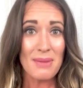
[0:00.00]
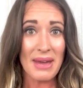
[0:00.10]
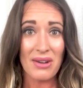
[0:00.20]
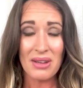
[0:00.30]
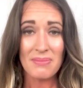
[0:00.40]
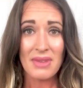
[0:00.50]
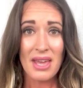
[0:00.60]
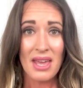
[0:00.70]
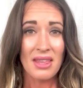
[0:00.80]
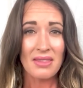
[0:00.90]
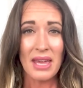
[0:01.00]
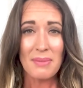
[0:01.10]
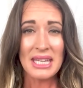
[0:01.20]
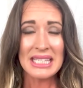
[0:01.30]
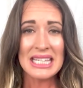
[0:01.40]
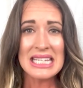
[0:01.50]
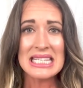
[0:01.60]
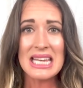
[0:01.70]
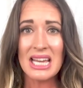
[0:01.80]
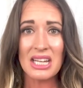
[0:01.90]
about it. That means that
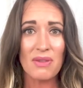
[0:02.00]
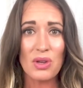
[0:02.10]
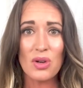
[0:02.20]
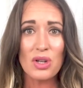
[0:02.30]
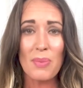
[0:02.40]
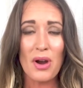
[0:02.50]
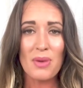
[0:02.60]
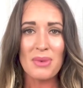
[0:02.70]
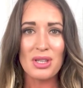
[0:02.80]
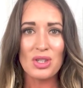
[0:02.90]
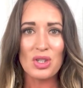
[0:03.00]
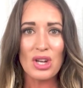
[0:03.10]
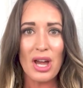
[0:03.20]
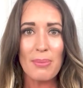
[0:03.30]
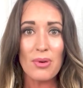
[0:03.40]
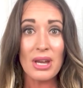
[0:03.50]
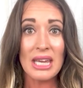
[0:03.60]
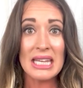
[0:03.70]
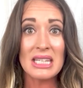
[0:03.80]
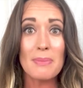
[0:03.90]
none of your departments should
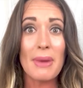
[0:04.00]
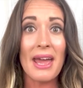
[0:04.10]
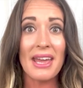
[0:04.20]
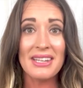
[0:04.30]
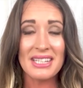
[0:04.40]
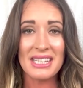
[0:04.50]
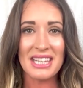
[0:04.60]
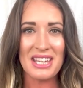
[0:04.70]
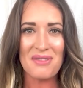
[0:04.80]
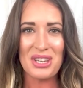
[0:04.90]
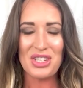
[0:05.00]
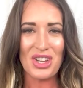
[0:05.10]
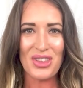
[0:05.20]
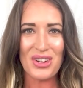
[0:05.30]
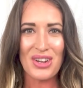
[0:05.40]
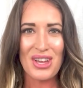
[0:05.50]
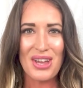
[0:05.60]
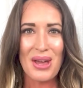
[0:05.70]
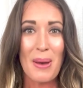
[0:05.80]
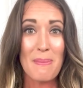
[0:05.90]
operate independently of each other.
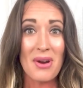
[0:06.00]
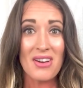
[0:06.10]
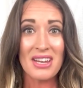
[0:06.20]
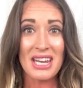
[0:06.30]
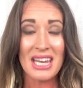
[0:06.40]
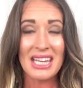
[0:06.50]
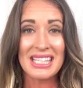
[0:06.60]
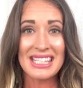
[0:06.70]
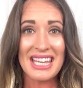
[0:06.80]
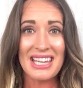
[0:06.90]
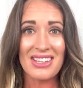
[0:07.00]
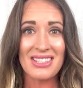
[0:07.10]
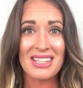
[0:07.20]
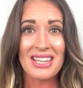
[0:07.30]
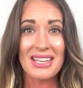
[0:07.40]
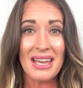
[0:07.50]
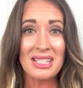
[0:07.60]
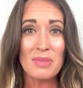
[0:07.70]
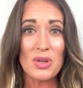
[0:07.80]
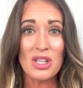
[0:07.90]
Marketing, sales,
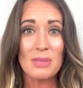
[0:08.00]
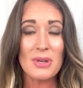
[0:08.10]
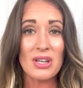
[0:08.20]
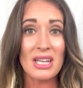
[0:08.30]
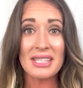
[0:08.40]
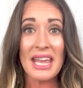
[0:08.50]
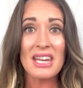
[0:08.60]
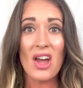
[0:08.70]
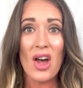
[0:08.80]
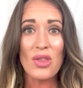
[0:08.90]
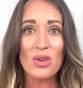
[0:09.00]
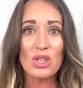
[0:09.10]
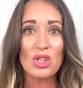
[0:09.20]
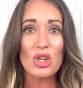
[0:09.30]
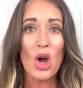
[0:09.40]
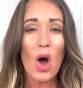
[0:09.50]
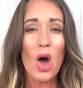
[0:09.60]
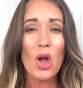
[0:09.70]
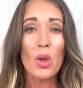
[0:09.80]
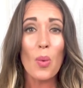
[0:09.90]
customer experience, and others should
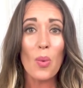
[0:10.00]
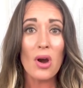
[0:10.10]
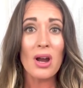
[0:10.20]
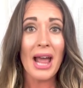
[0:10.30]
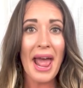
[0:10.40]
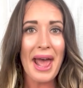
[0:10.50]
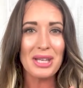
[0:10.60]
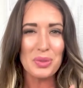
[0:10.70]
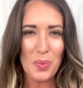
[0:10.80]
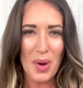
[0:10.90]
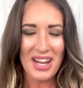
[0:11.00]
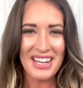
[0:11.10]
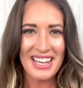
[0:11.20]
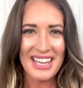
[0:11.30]
all work as one.